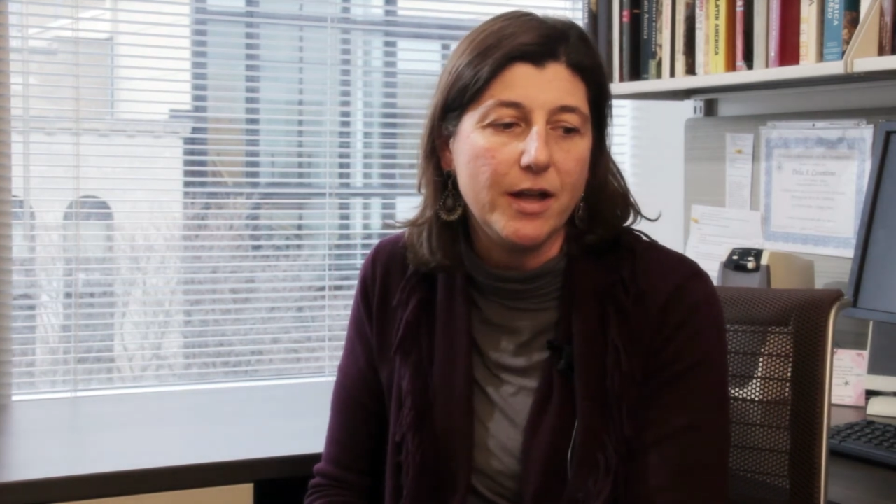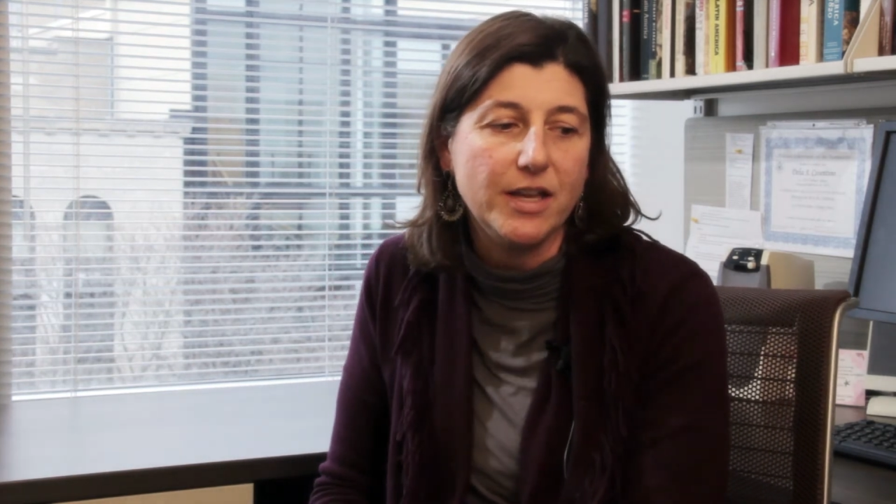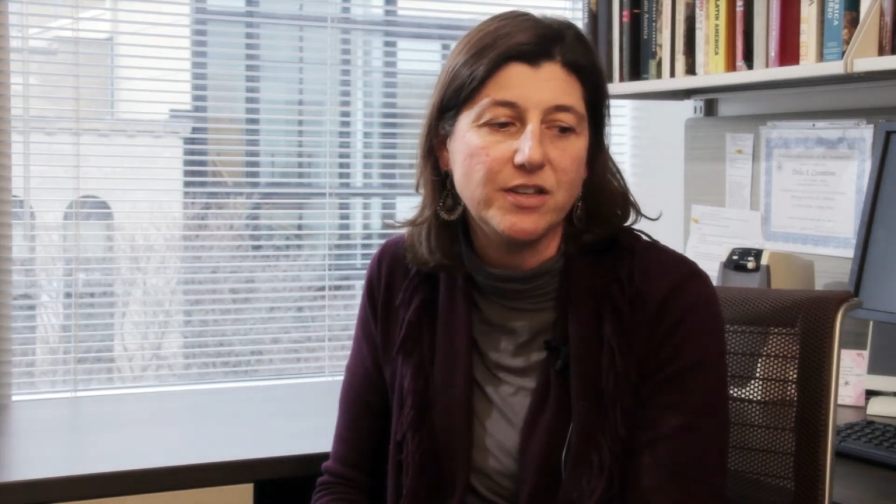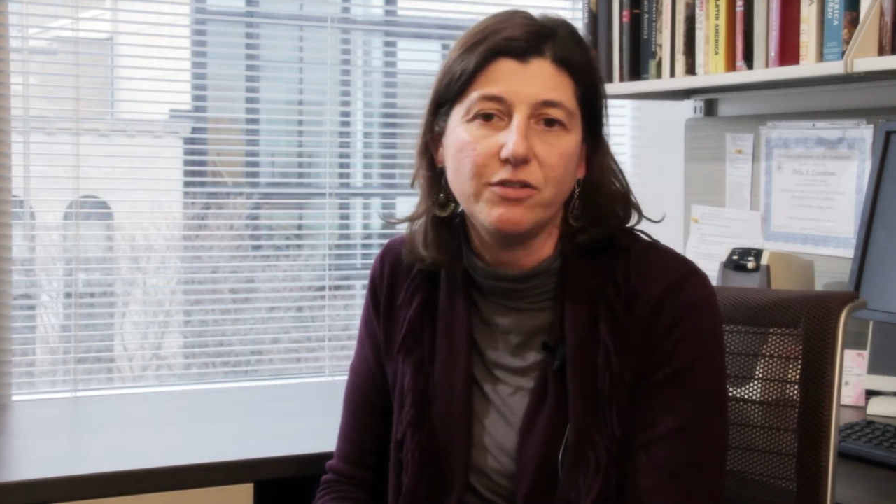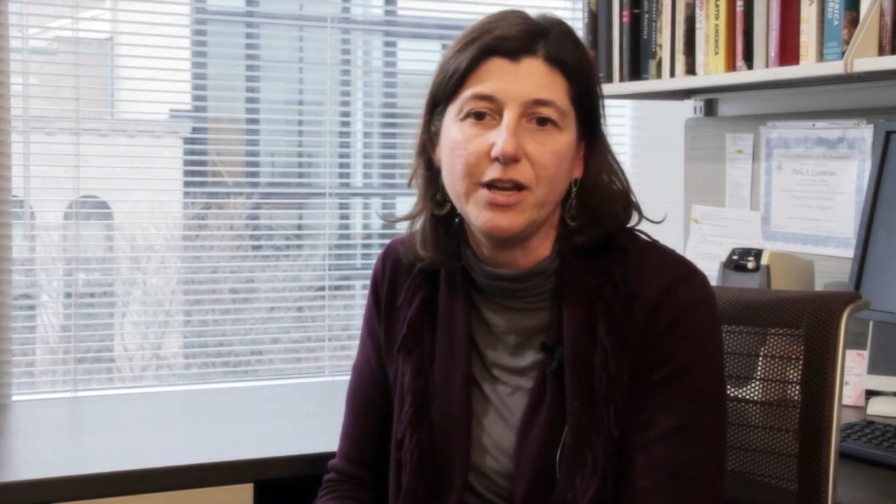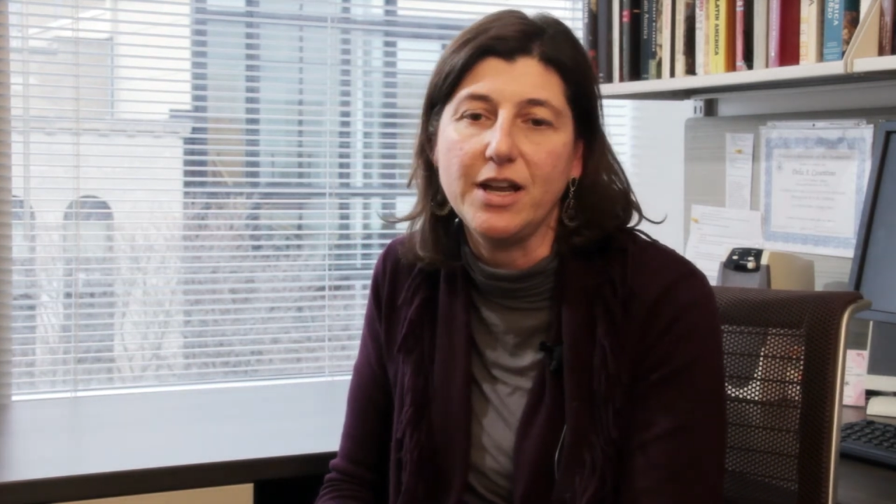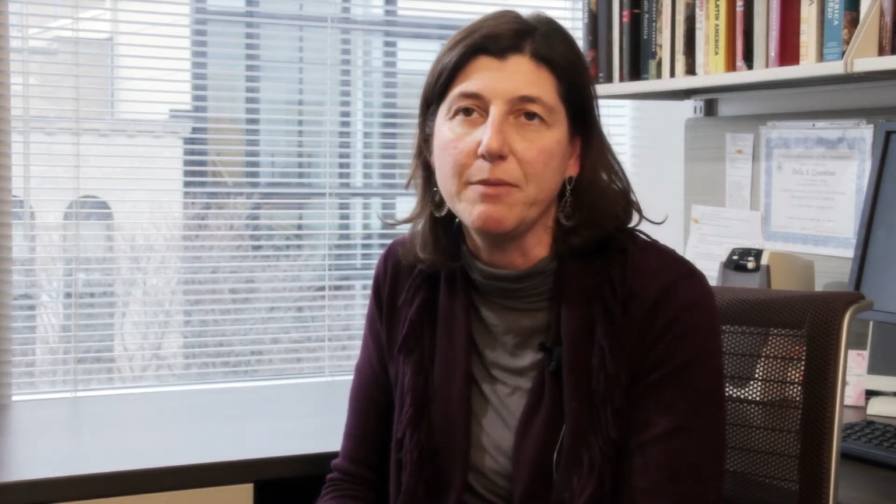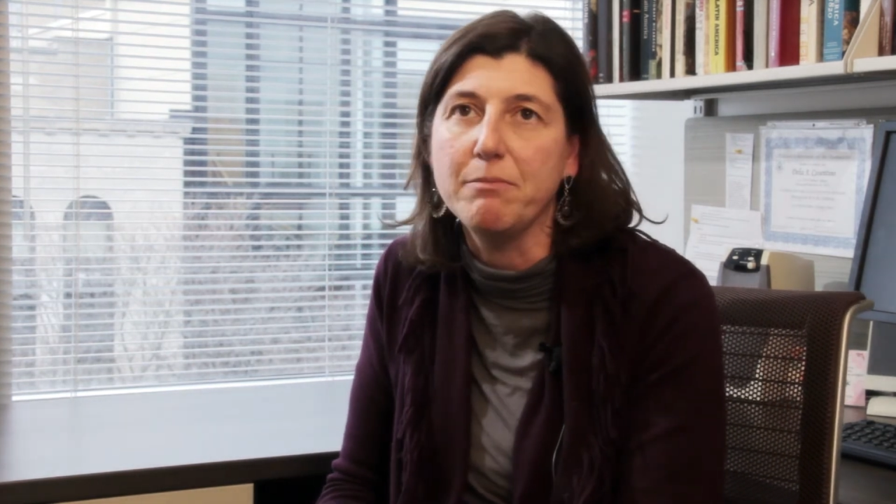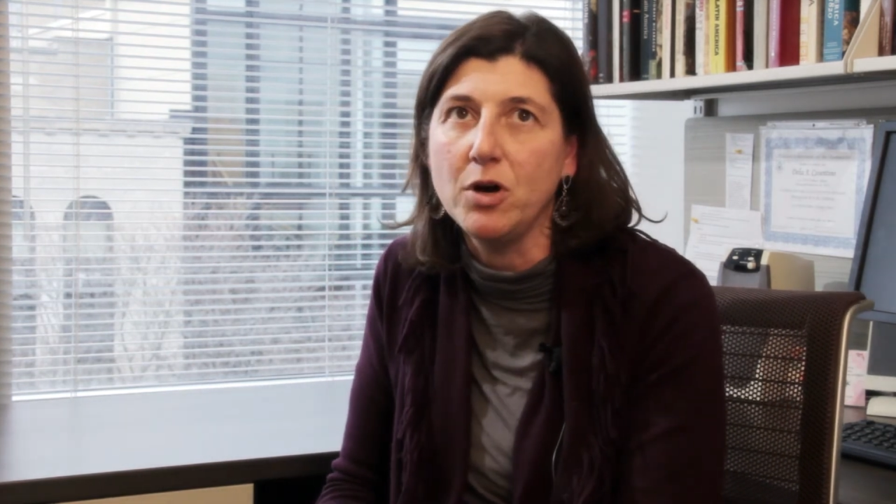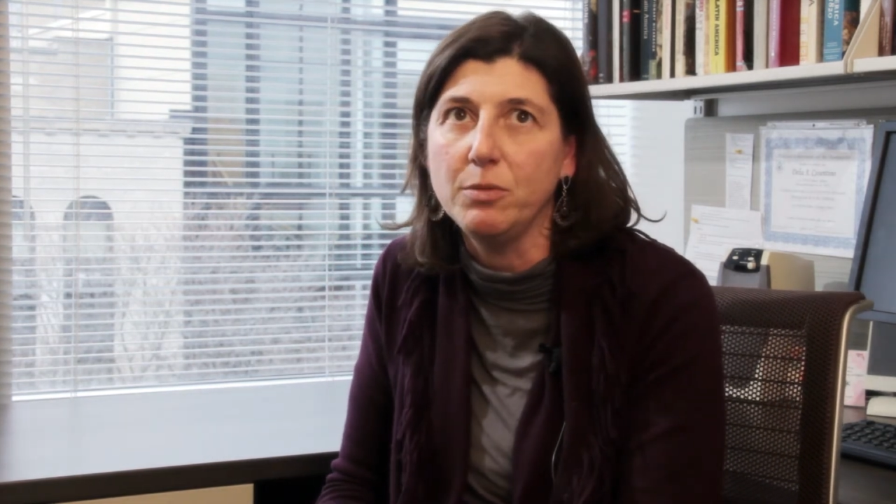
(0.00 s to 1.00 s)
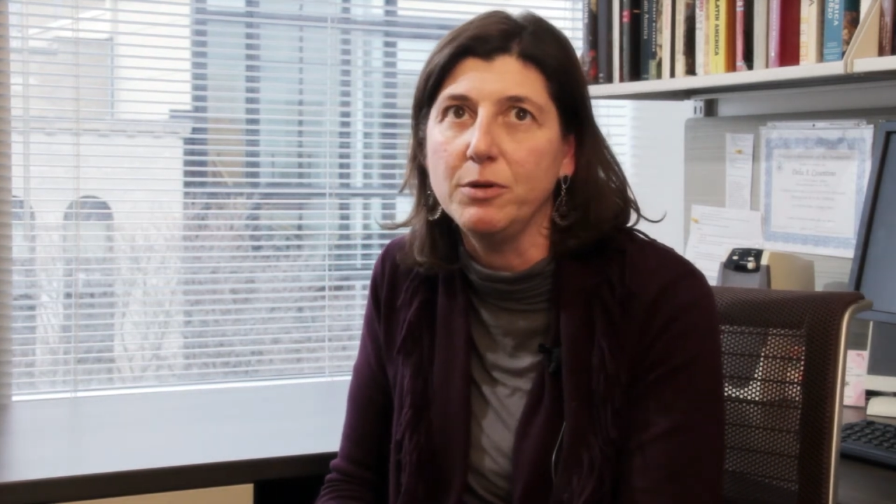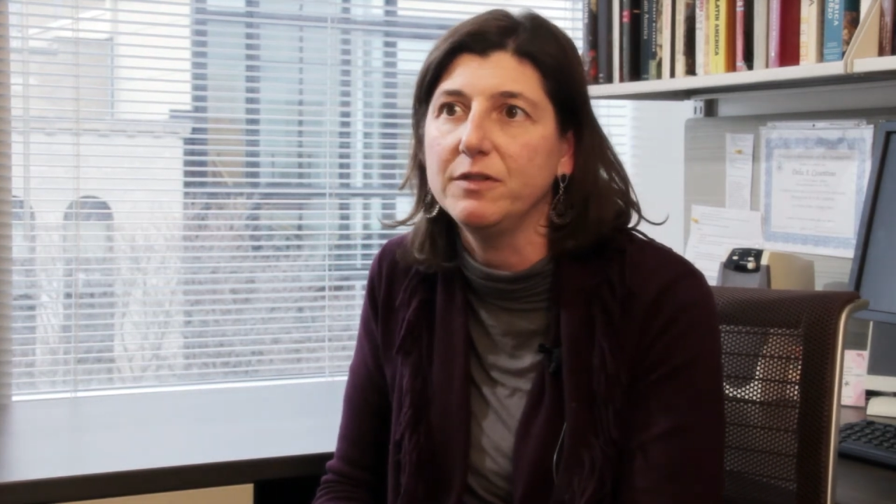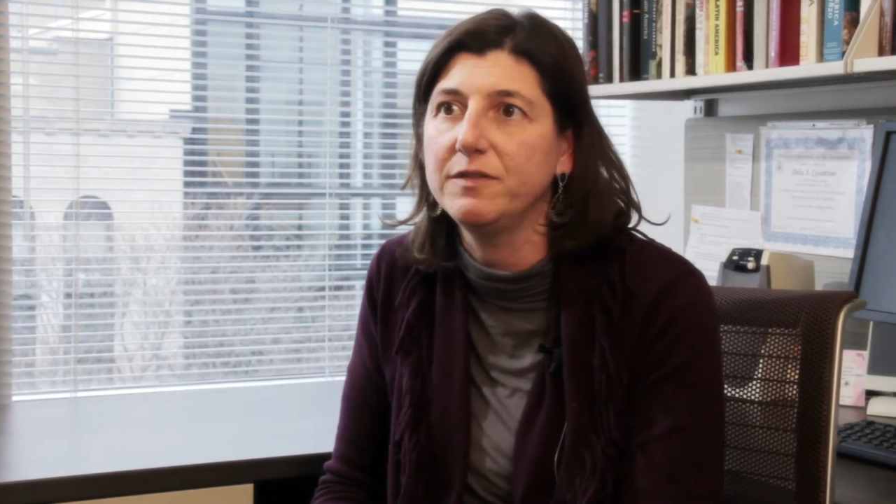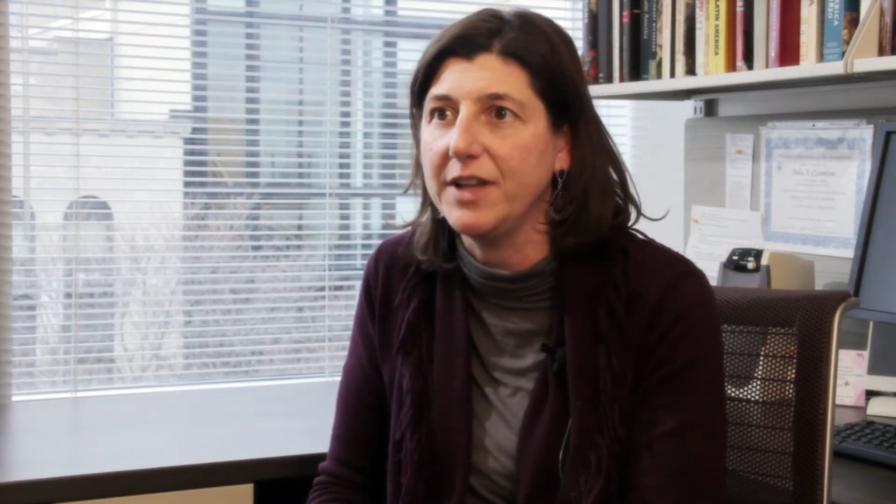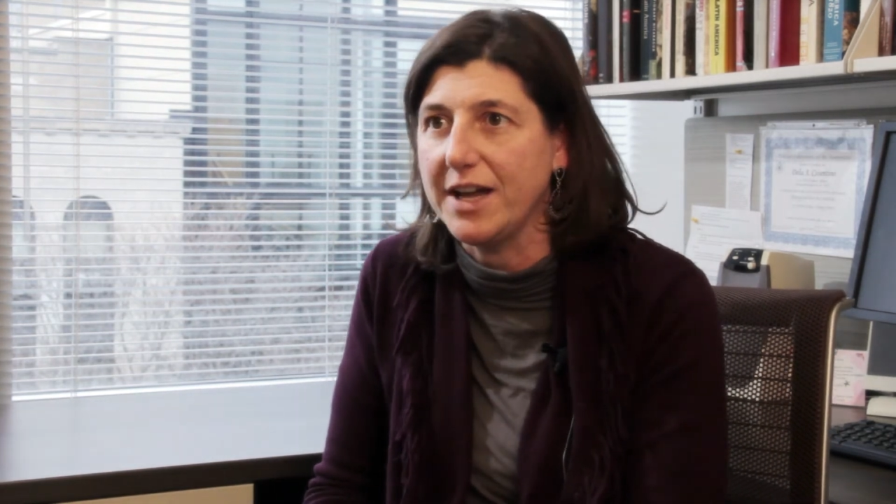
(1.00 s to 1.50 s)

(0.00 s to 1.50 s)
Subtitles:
integrating a mobile